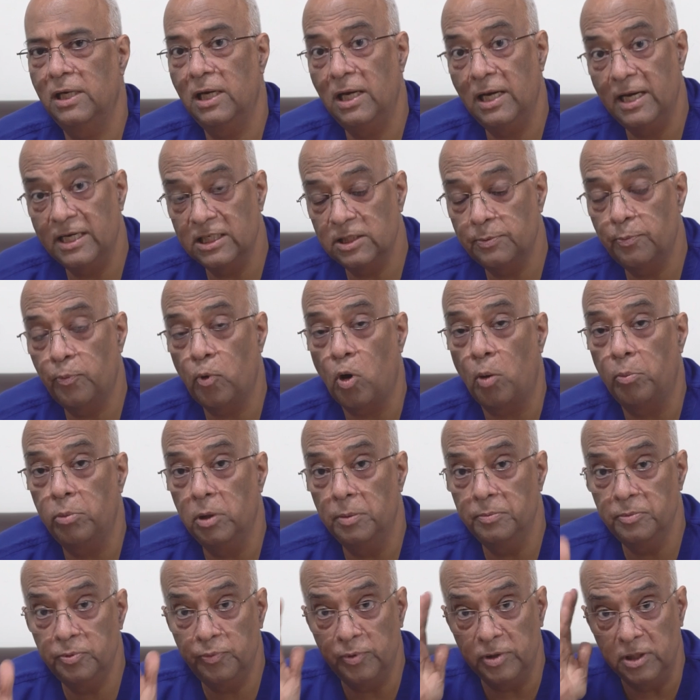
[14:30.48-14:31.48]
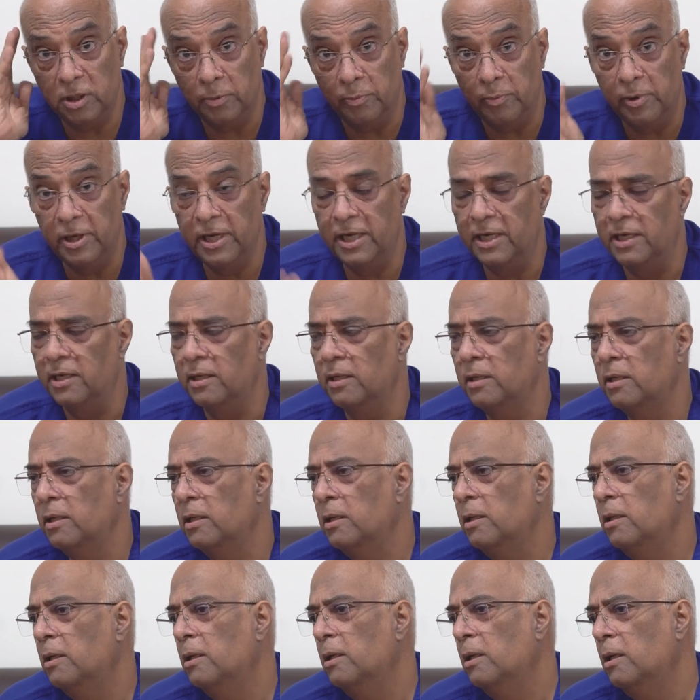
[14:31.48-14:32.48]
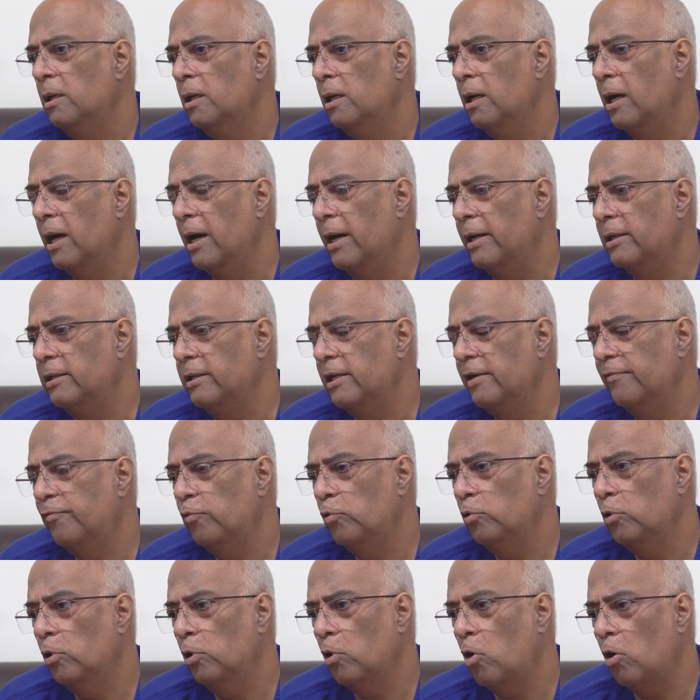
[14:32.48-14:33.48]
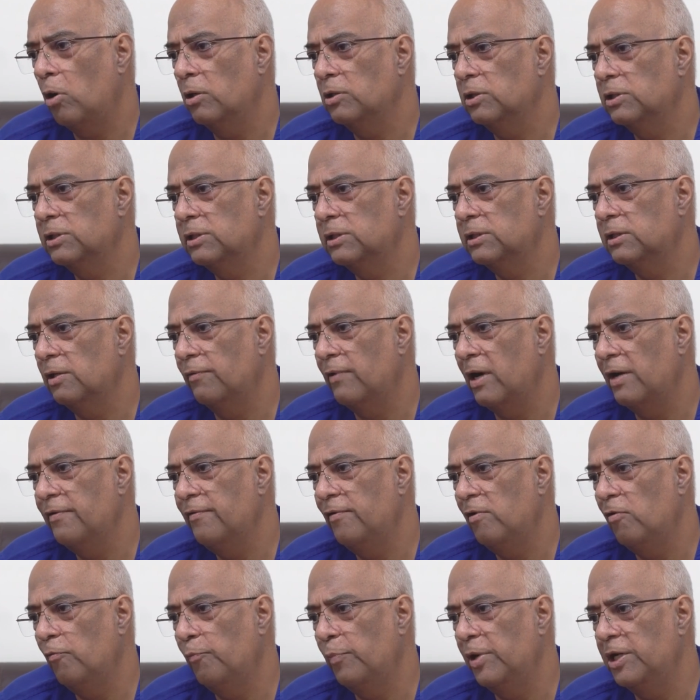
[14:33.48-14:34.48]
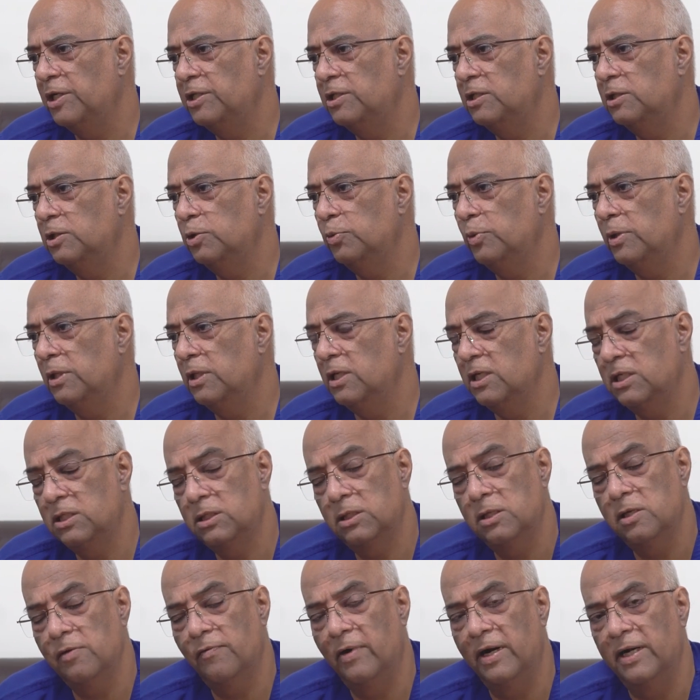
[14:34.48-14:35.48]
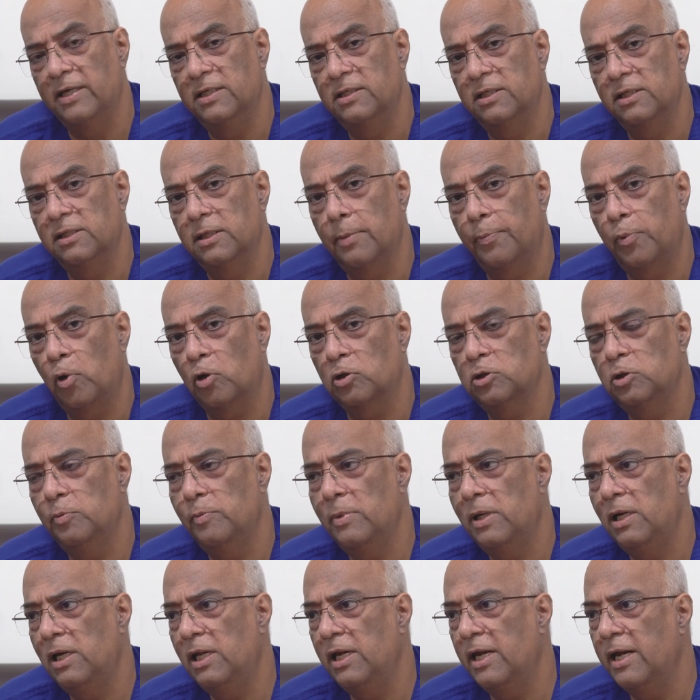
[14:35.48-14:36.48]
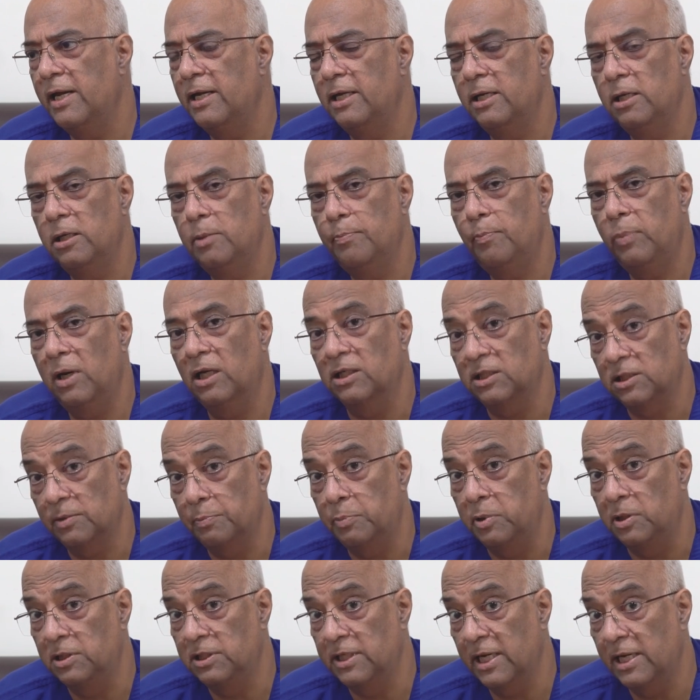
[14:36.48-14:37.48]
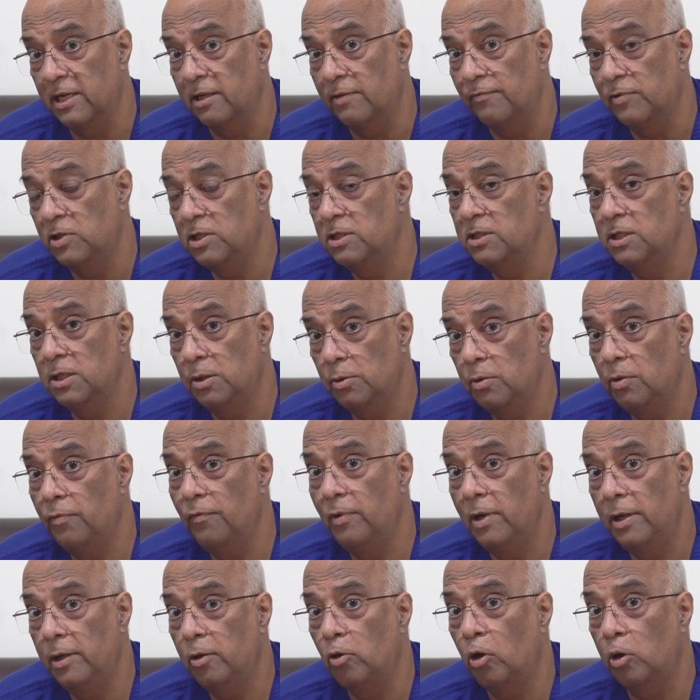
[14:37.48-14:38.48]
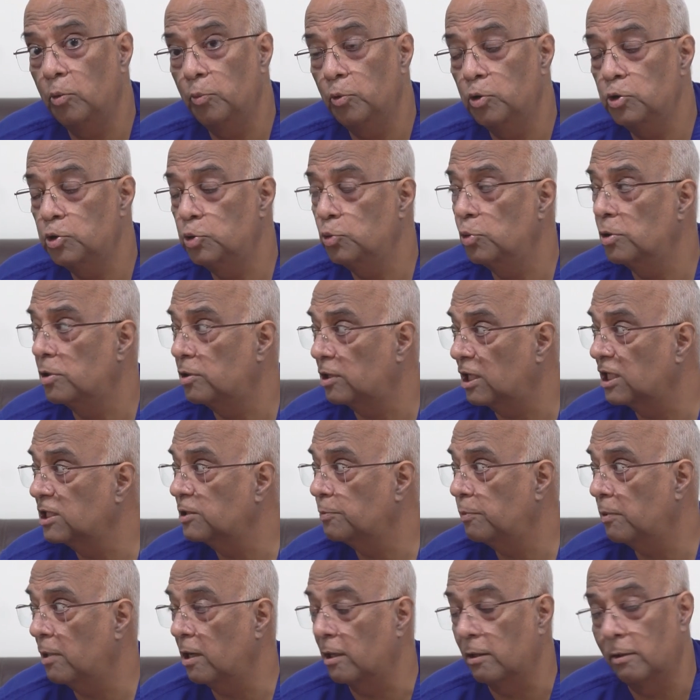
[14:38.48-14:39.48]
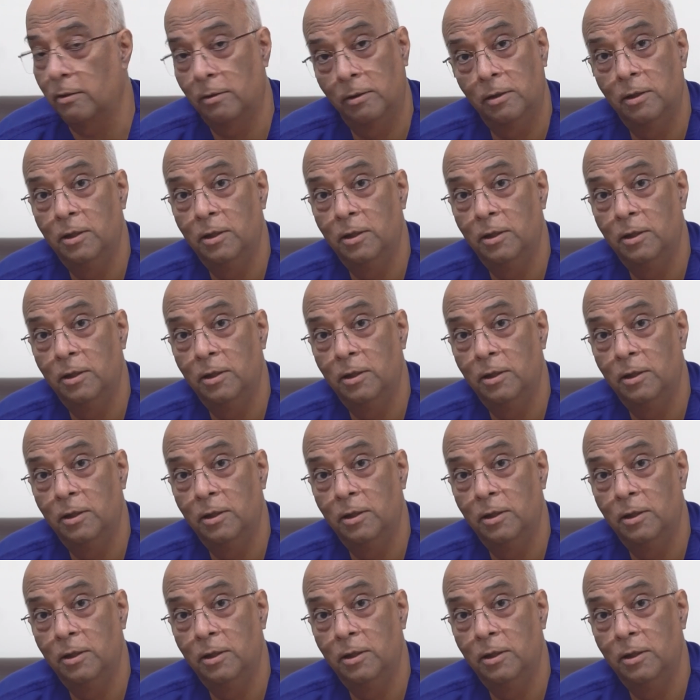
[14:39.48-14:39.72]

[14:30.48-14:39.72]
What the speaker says: and less problems with the brain. And therefore, the survival of patients with this device is approximately 80+%, which is equivalent almost to a transplant.